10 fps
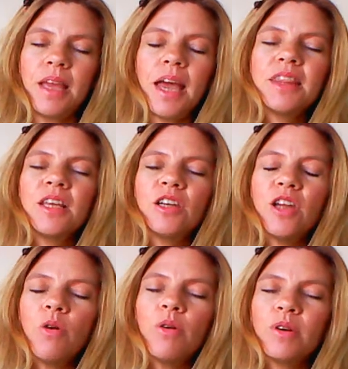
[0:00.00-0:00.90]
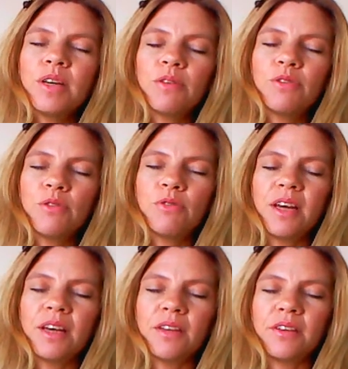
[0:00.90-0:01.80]
and the lowering of your
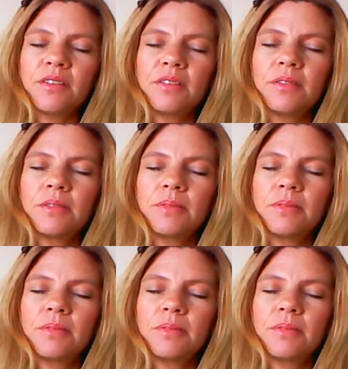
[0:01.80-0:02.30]
veils.